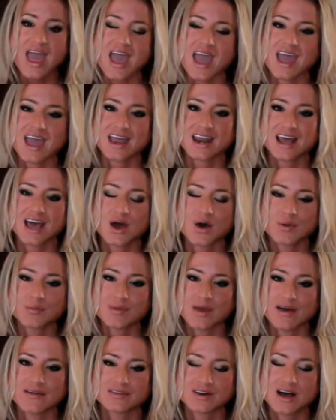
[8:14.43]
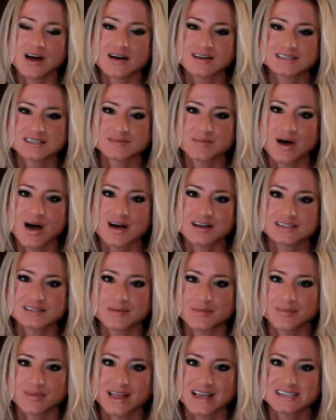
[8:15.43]
And I hope you have an awesome,
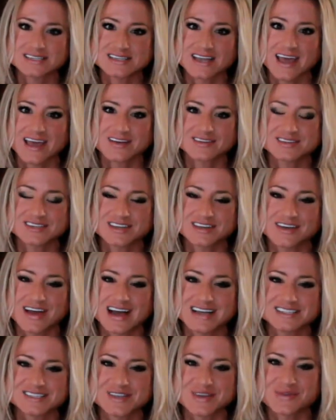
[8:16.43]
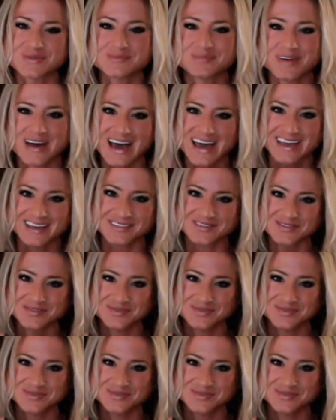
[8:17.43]
awesome, blessed day. I'll see you guys soon. Bye.